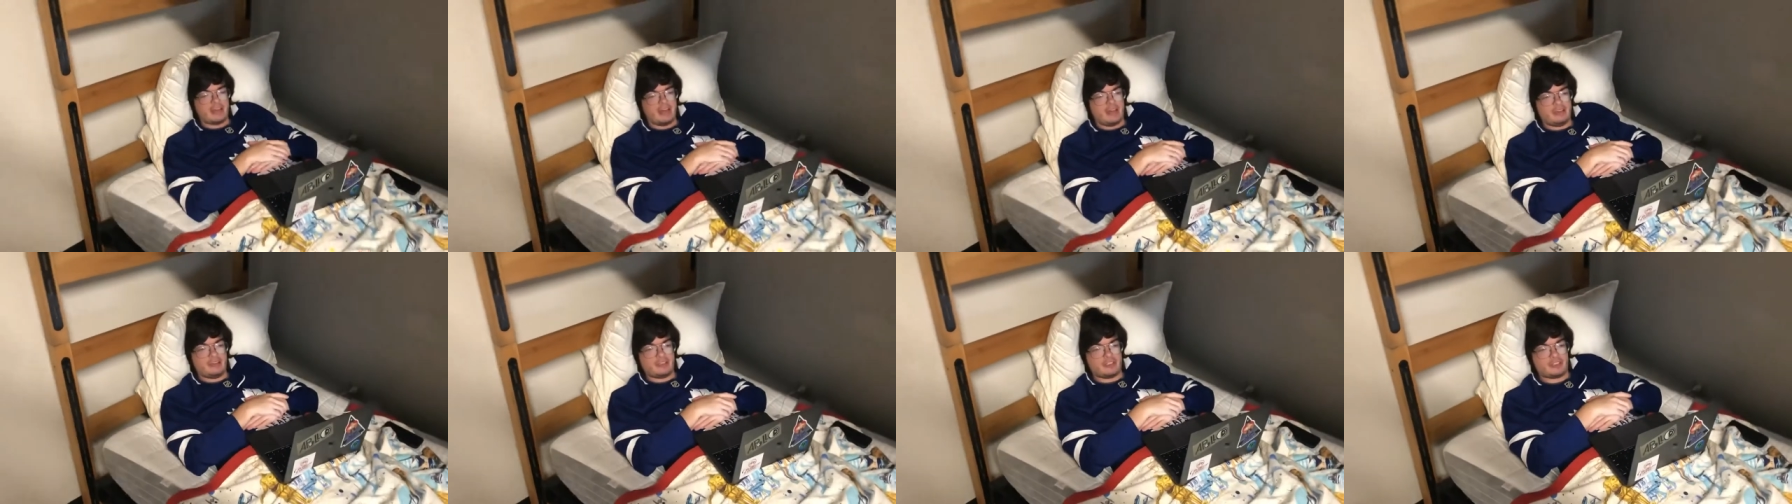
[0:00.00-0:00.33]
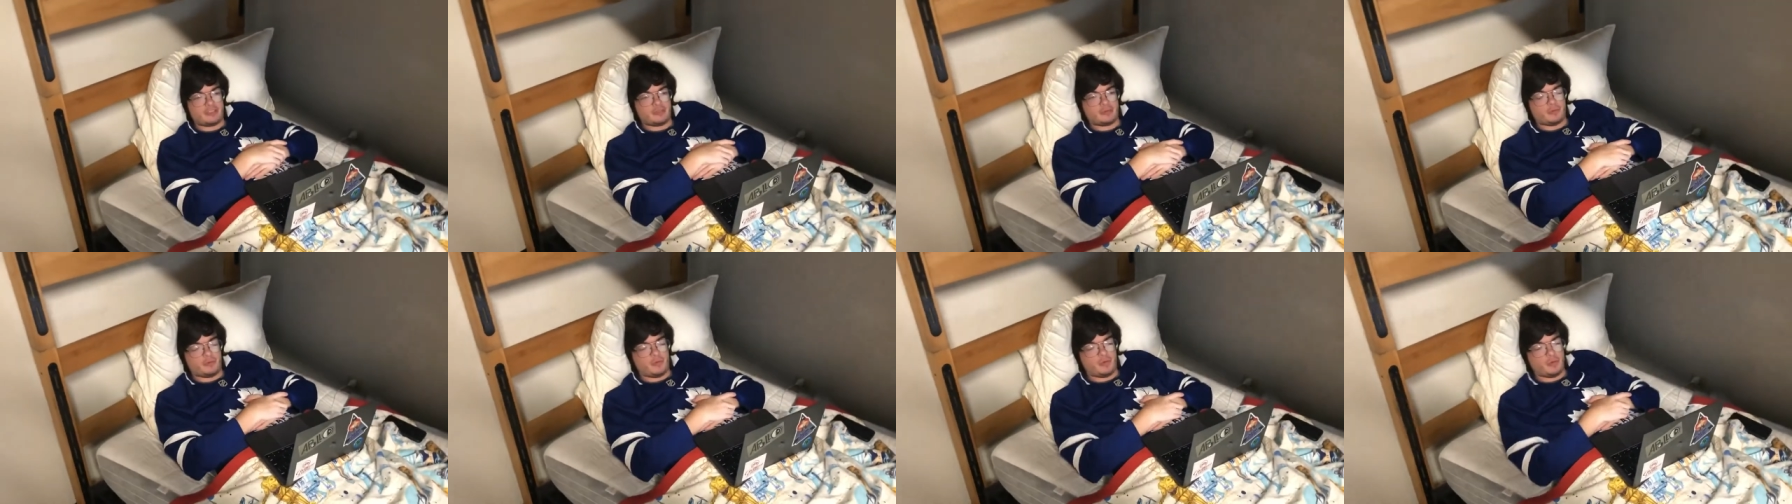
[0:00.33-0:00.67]
I
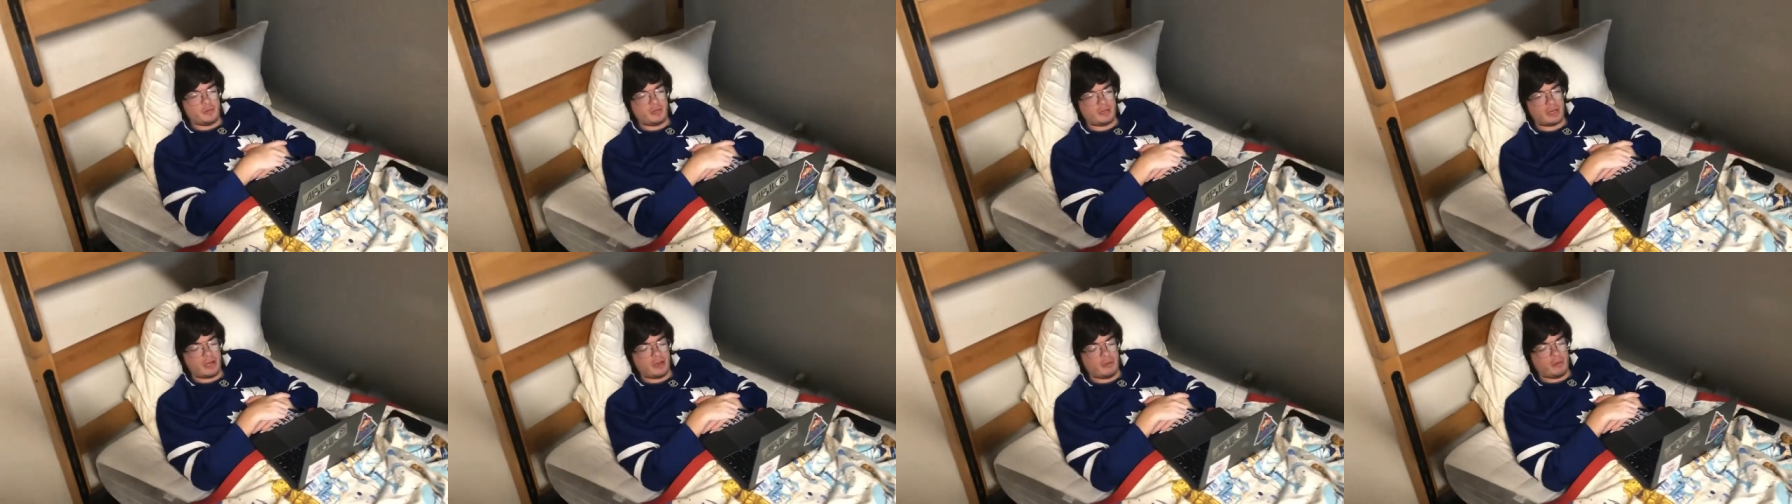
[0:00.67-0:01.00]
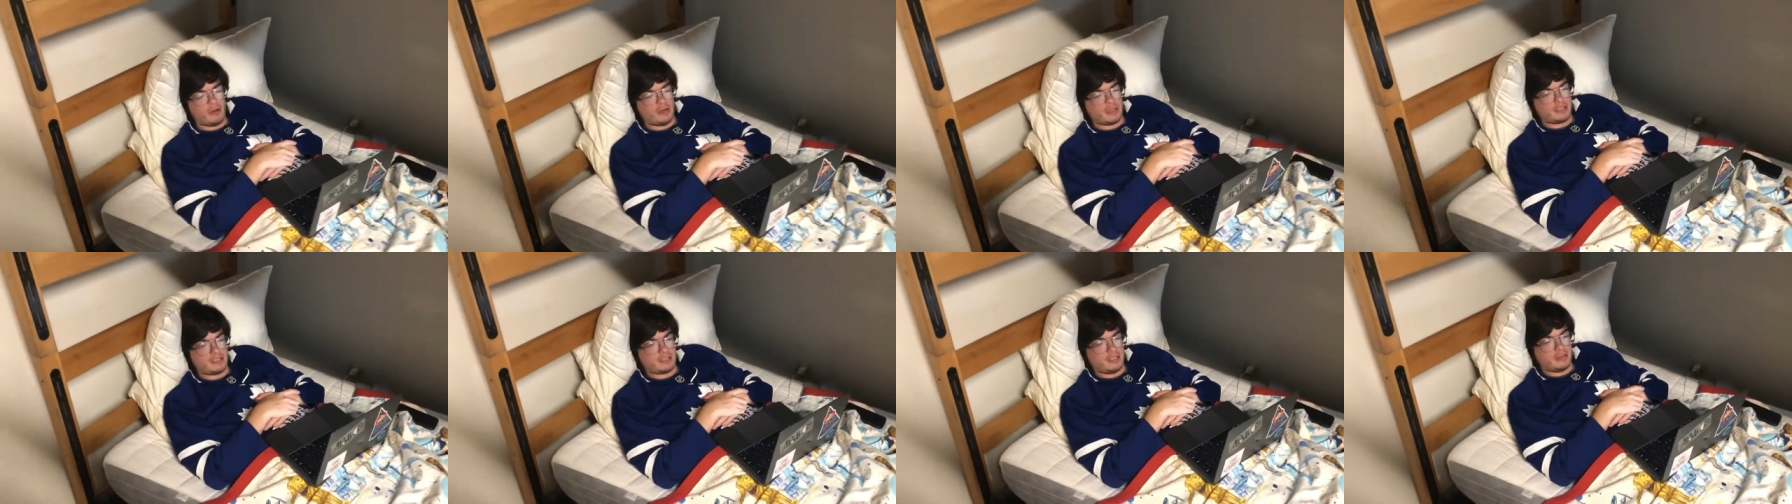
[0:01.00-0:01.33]
just what did I
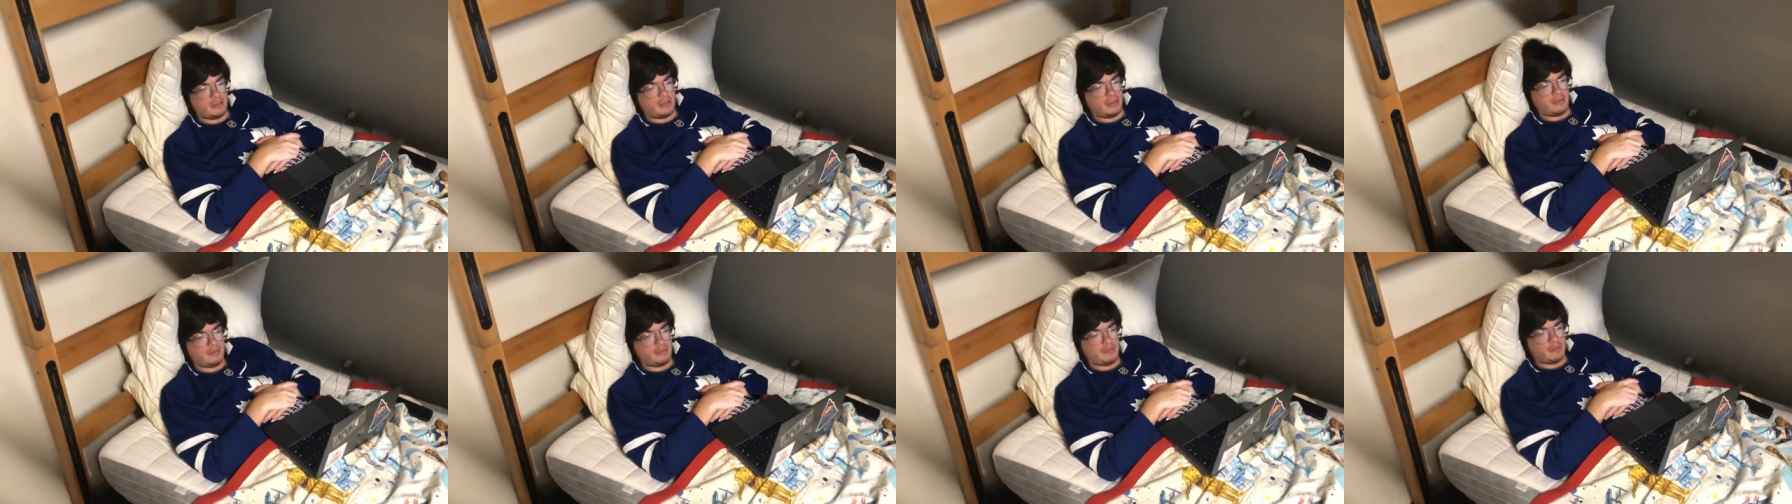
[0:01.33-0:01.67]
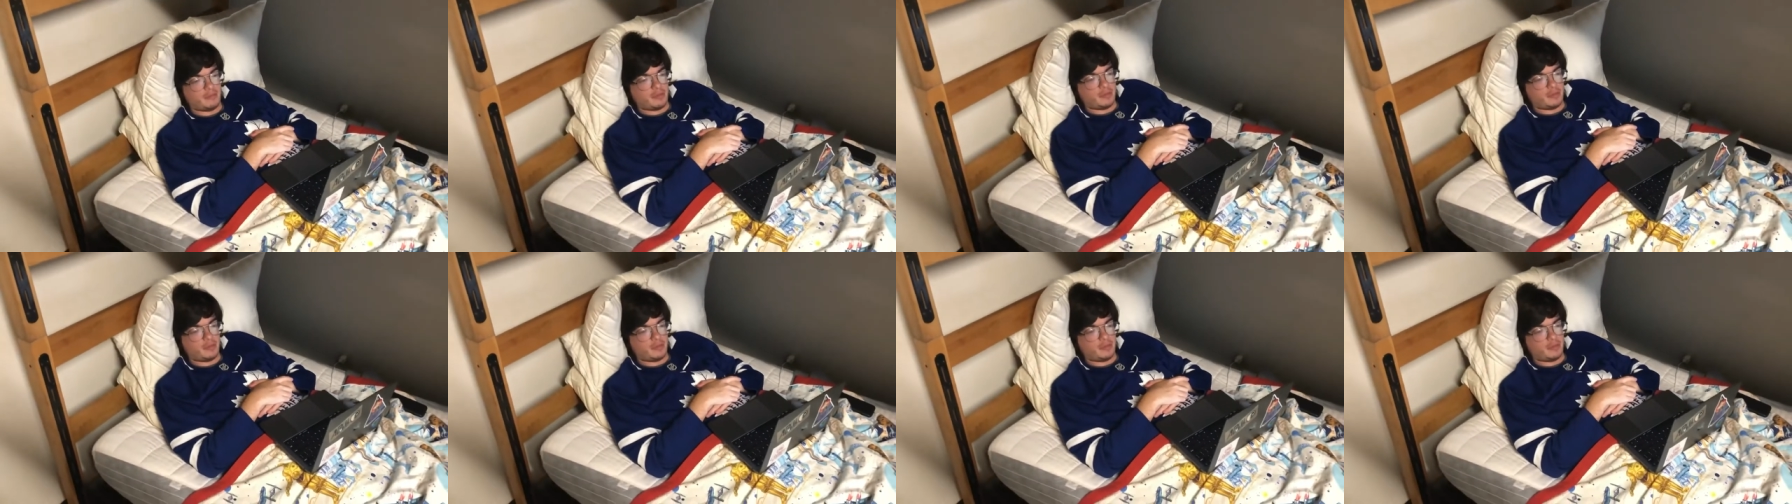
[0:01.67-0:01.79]
watch the other day for the